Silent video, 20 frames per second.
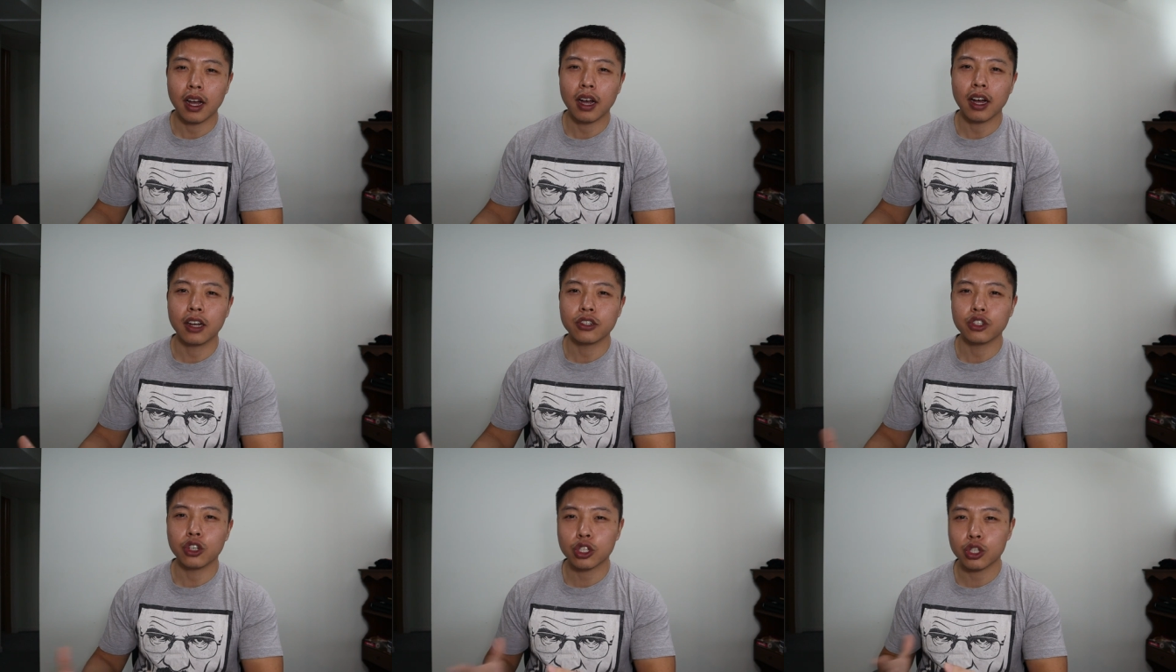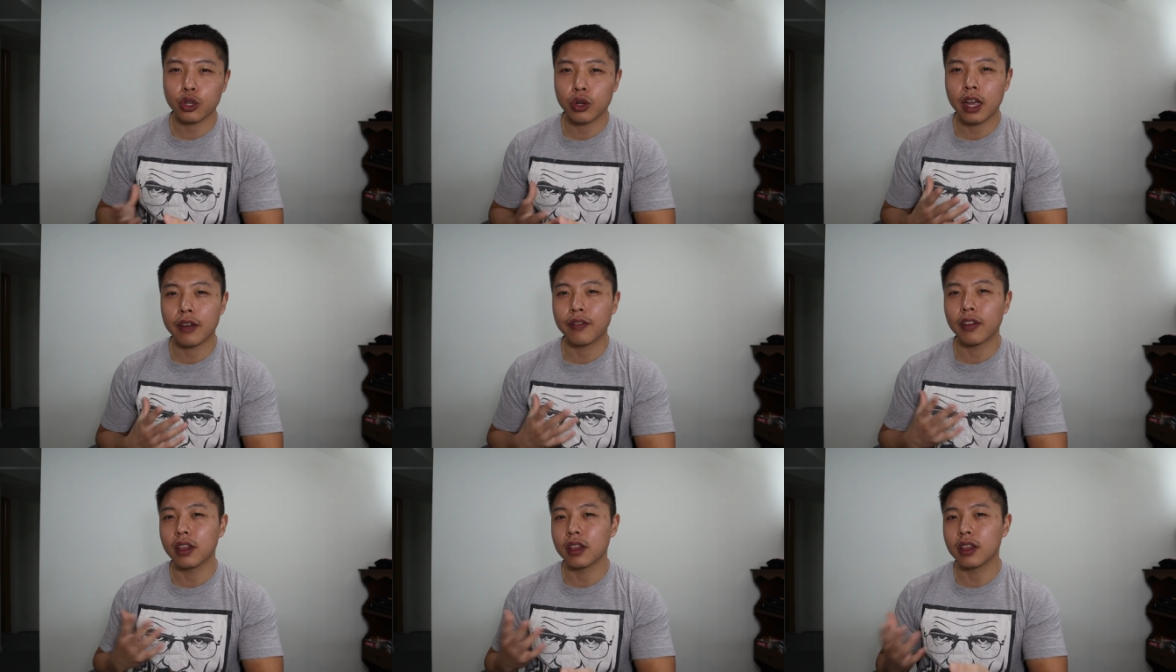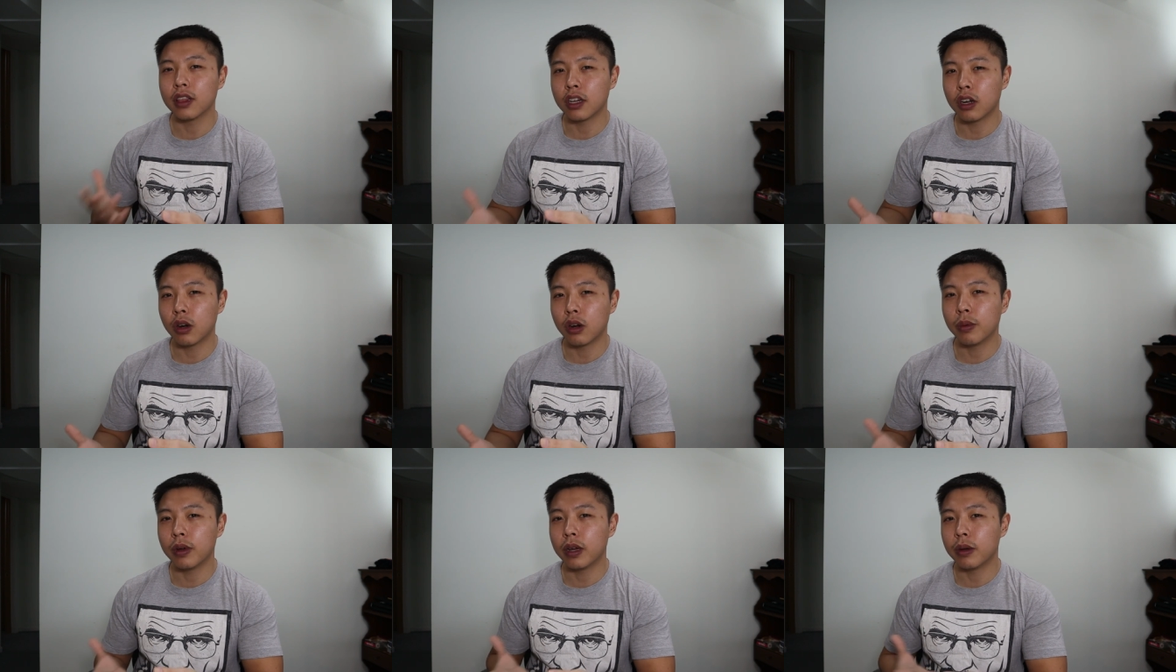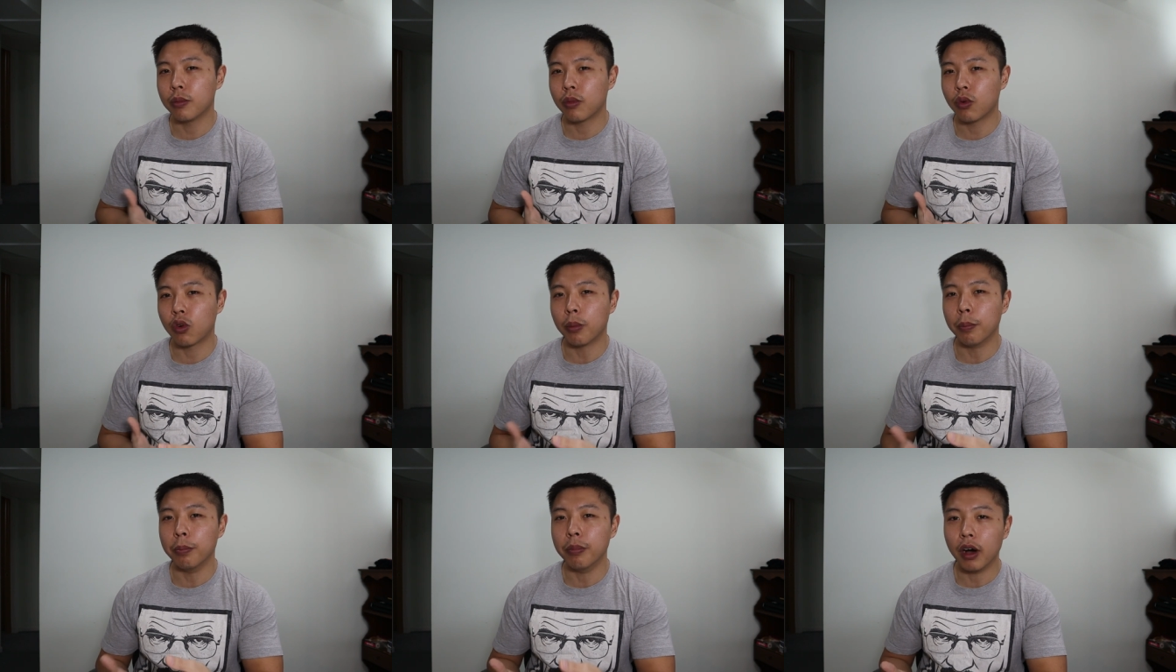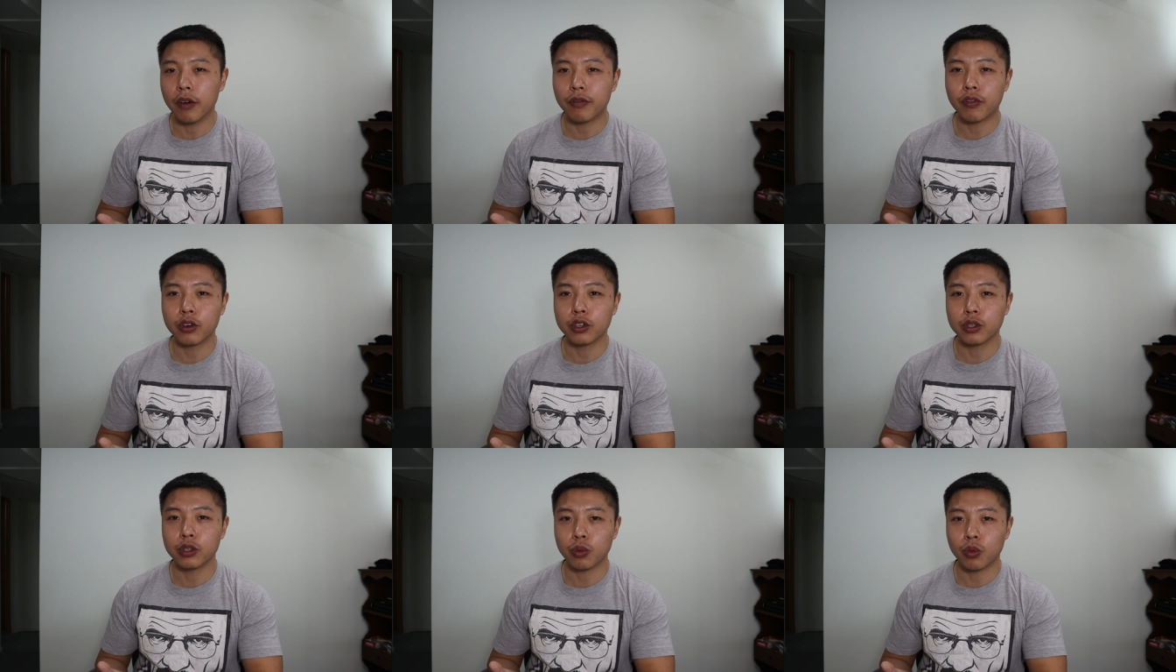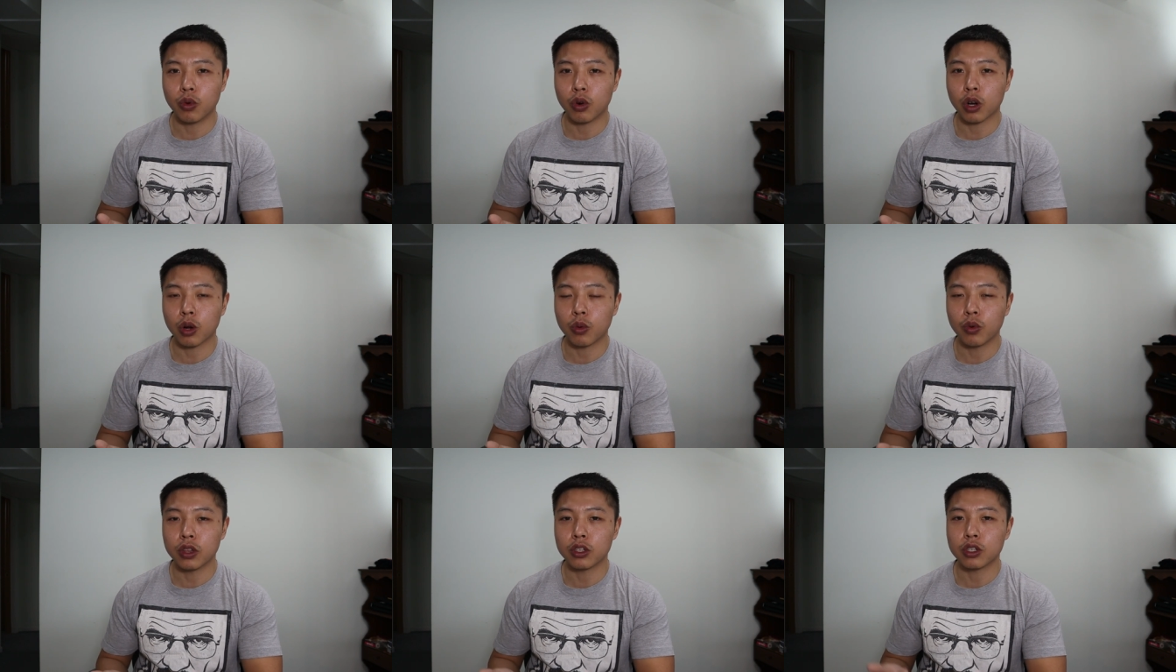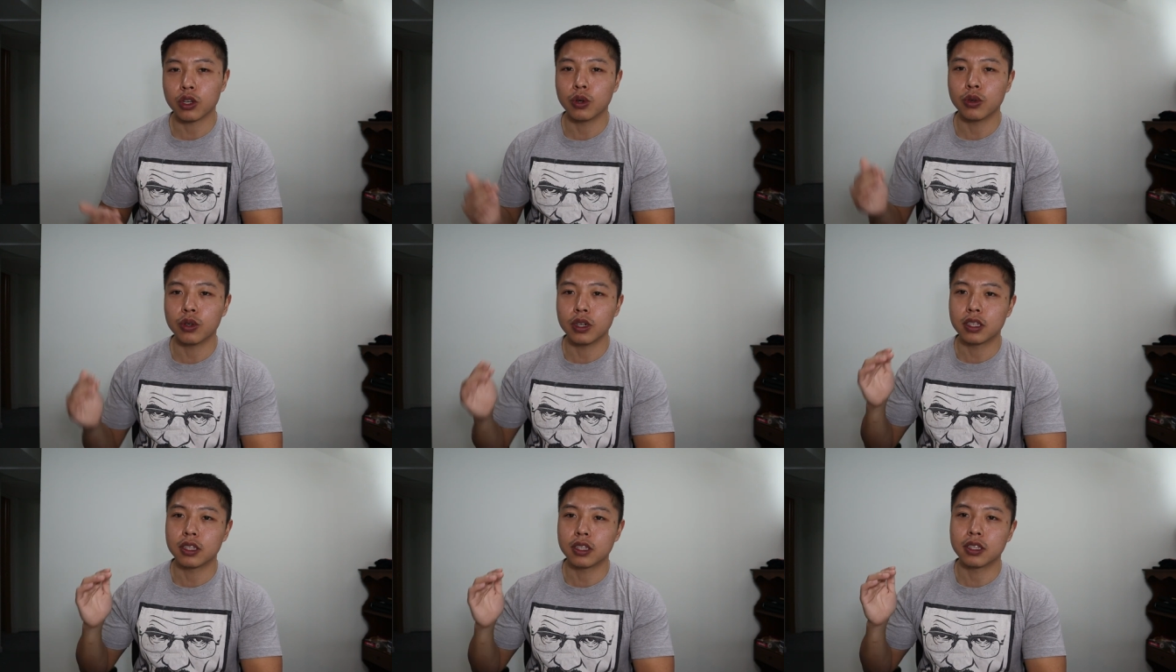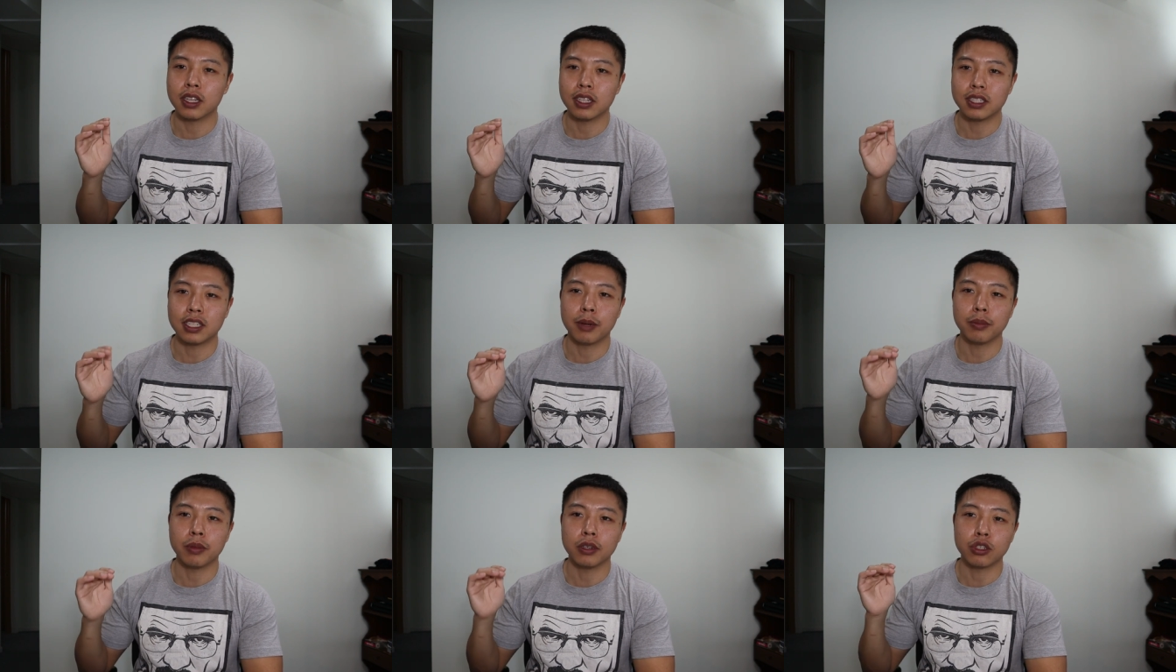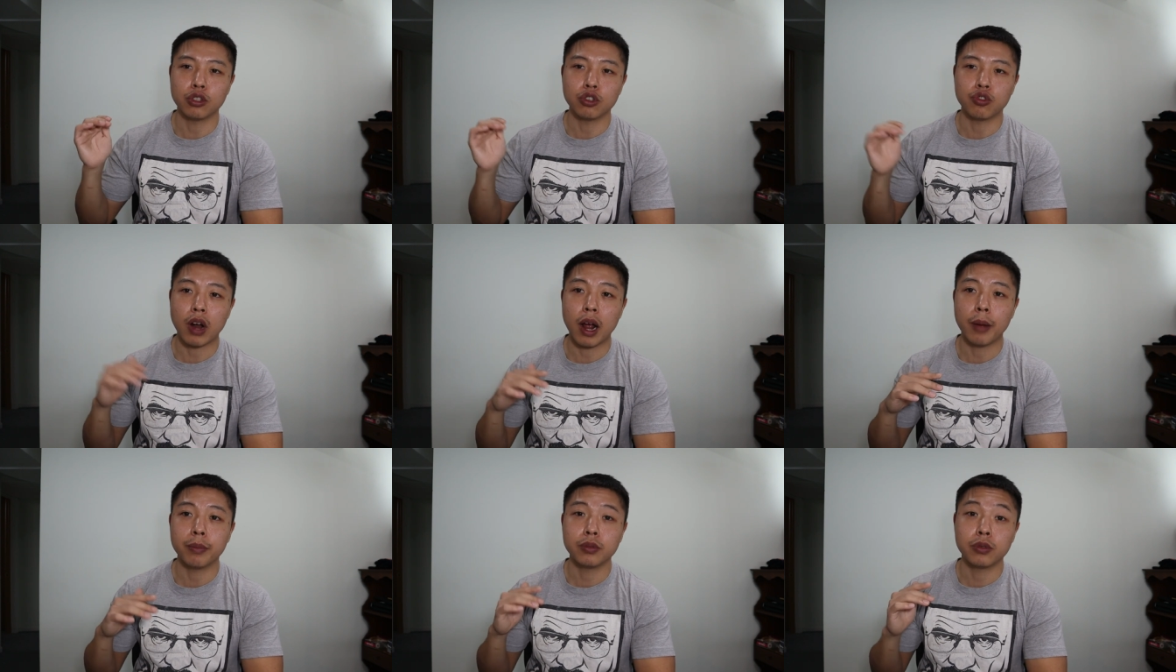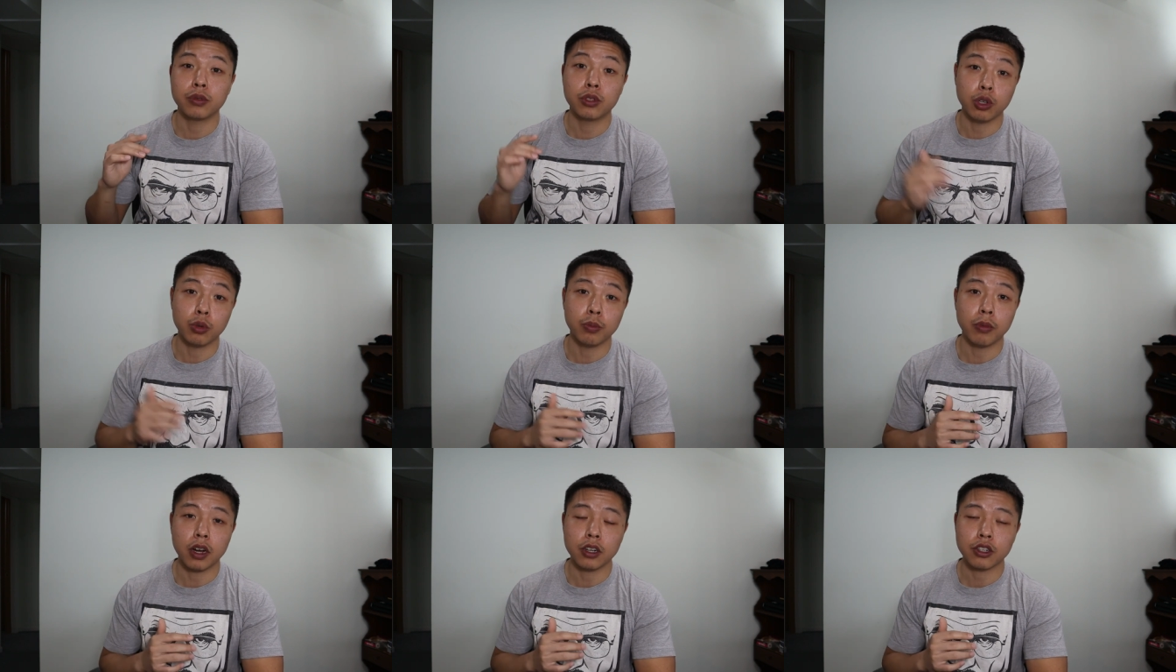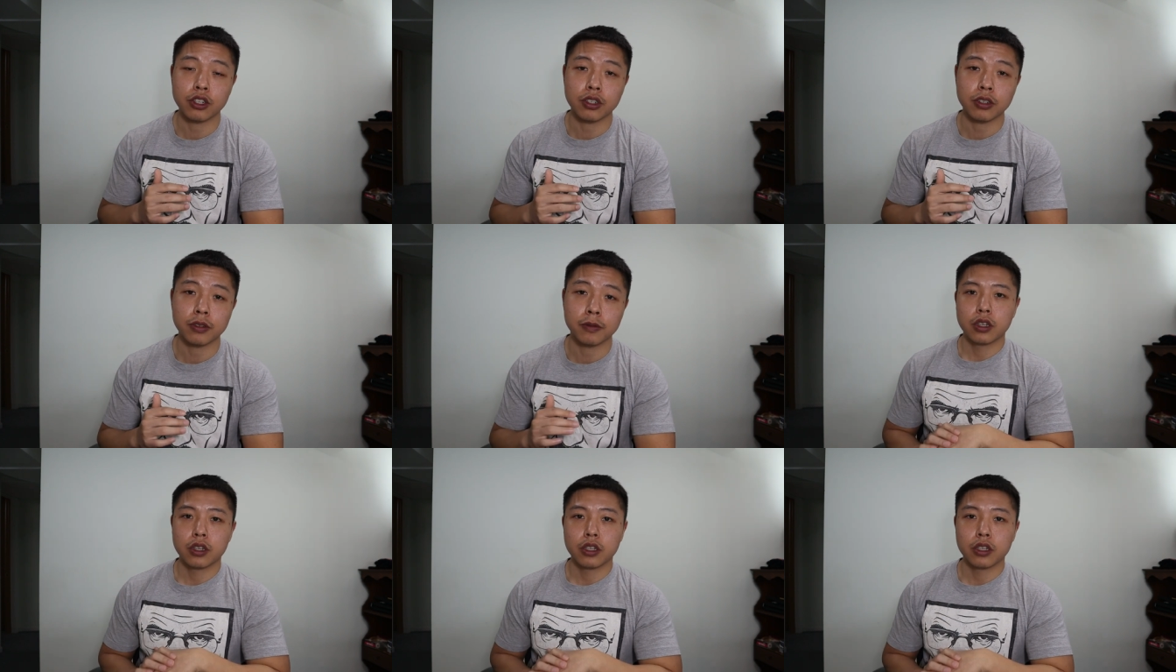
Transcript: uh, just so you have a little bit more buffer to work with so it, the temp doesn't drop too much.